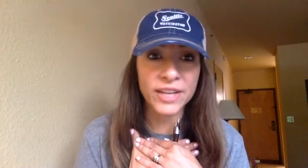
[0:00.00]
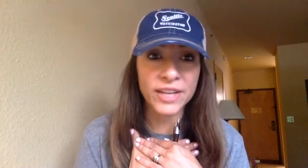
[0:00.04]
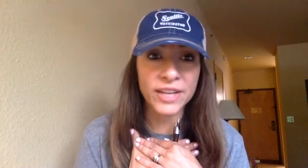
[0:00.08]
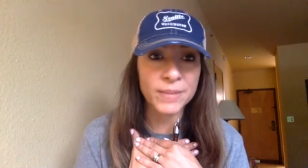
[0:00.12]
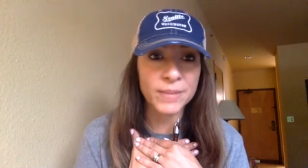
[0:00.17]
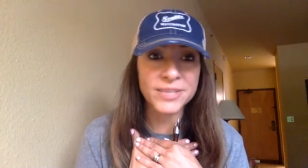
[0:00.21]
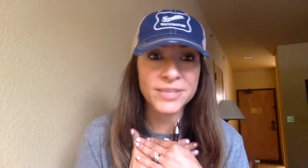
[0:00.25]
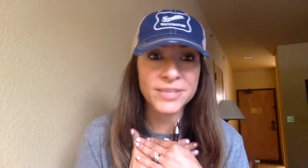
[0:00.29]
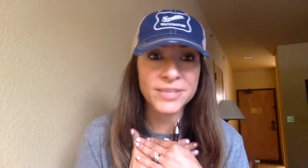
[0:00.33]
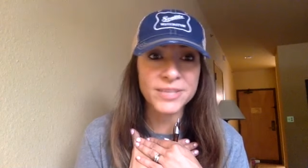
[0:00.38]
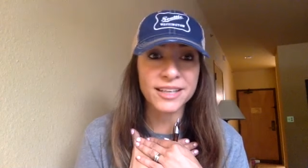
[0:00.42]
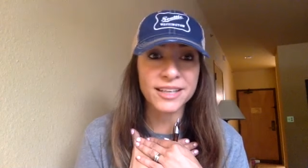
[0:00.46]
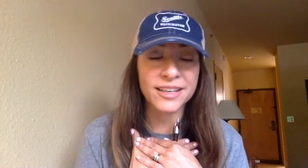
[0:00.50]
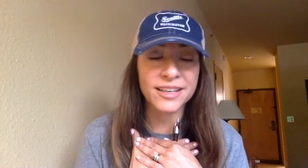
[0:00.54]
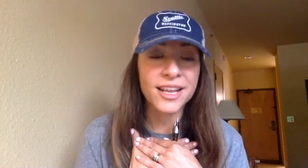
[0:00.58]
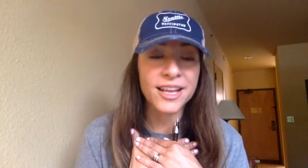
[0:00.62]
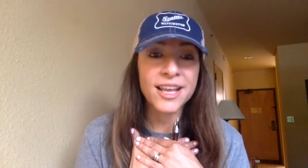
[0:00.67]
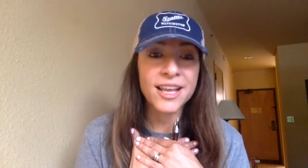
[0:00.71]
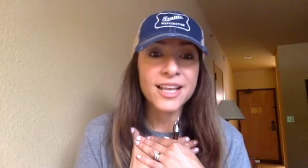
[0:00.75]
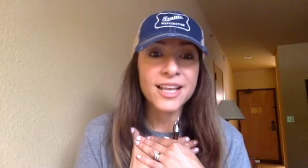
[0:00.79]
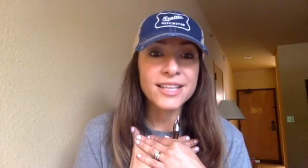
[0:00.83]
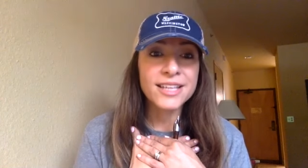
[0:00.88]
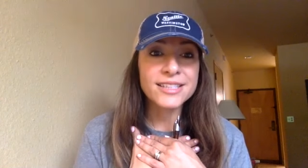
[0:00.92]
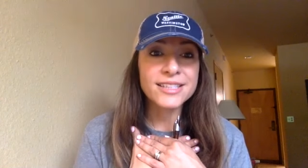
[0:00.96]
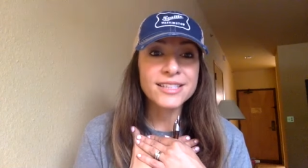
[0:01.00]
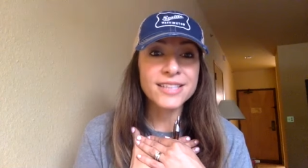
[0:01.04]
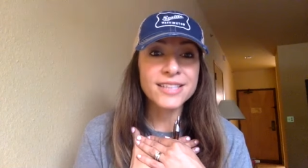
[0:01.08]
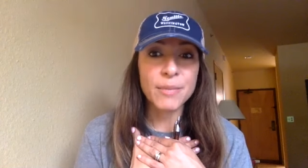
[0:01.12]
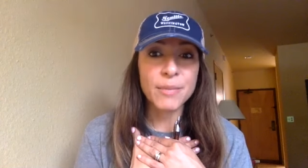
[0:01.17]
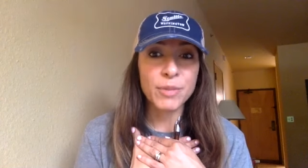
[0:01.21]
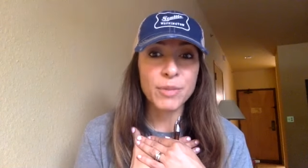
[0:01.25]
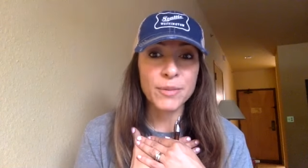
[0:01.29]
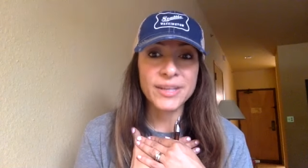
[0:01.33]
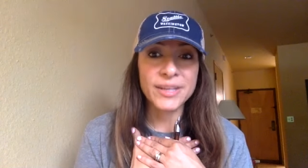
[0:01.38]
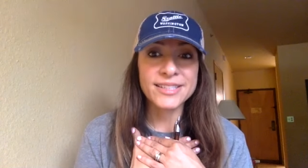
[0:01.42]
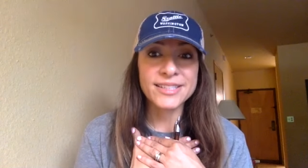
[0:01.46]
I'm taking
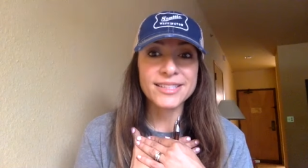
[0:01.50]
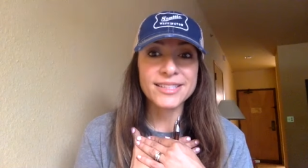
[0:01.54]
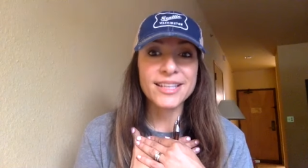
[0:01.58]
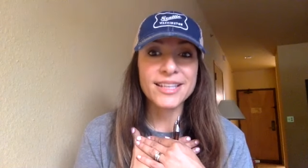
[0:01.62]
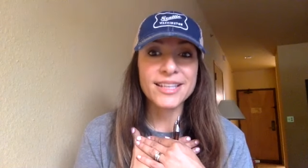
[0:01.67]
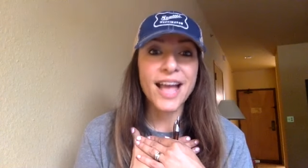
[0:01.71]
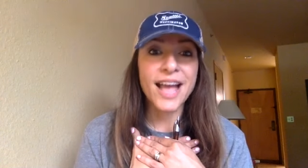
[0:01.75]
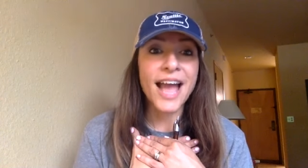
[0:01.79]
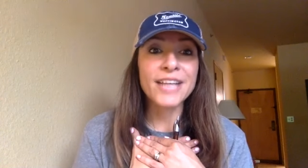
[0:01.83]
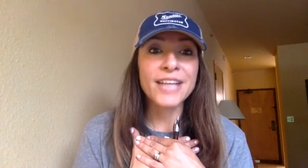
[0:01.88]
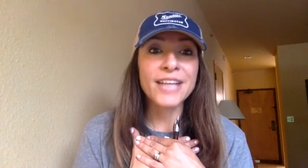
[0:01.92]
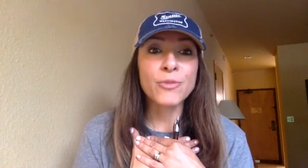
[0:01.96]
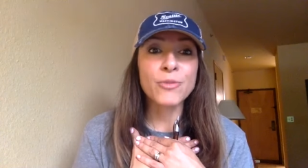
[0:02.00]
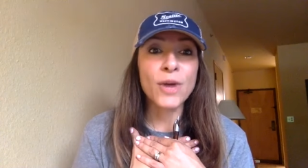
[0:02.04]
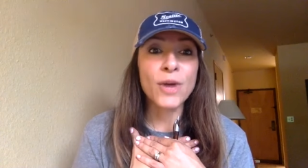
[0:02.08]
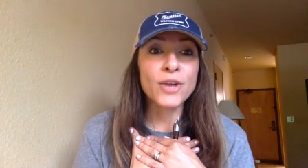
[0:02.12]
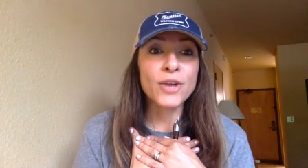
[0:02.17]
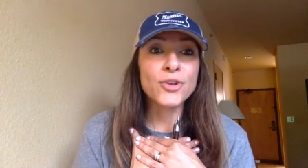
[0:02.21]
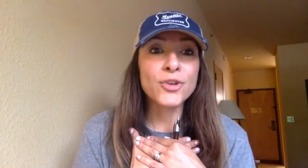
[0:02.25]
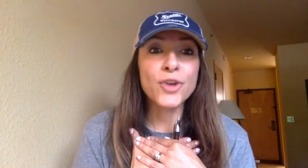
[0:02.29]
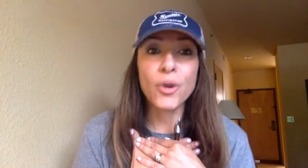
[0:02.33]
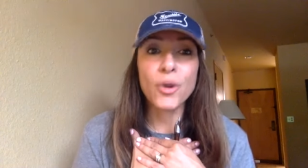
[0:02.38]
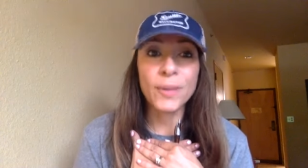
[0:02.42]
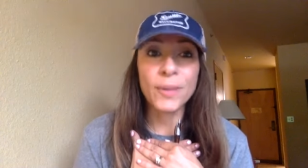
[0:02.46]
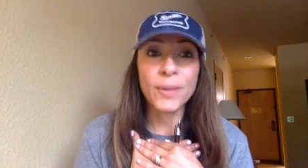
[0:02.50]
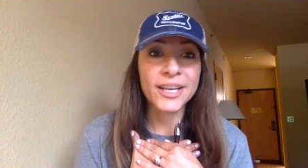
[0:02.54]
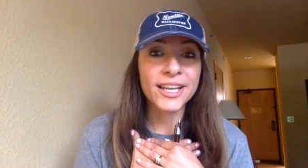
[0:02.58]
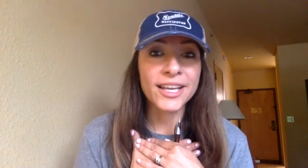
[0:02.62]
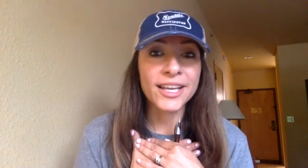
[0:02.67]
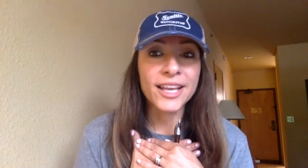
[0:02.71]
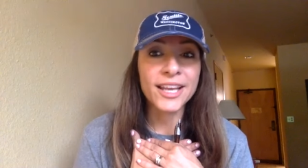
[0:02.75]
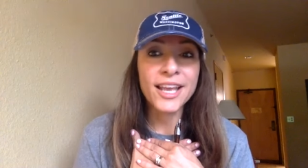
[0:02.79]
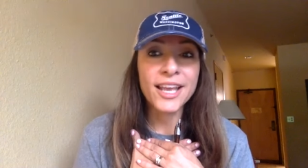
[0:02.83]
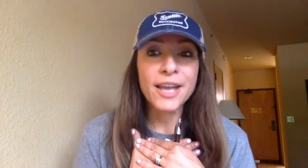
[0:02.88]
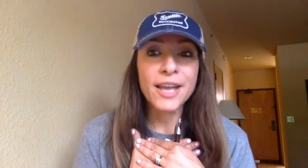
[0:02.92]
supplements. I want nobody.